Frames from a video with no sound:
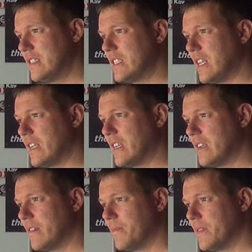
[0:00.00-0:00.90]
This is like
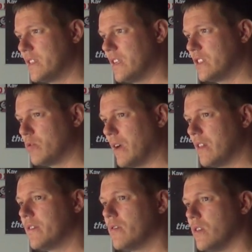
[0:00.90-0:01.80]
a, a
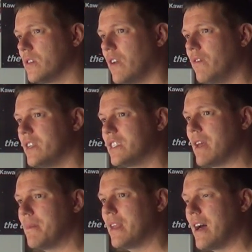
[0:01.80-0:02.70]
12 year old giving a
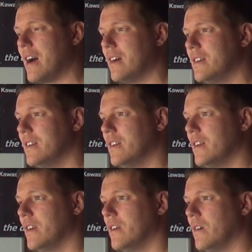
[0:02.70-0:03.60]
seminar
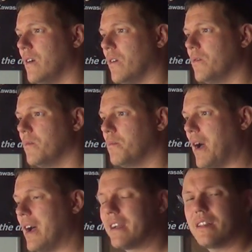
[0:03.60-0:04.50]
on
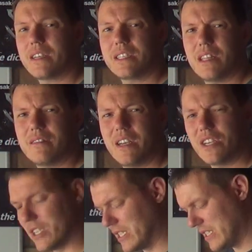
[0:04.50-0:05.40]
particle
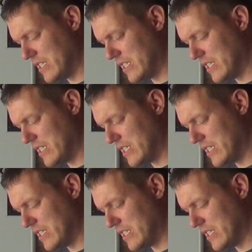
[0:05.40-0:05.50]
acceleration.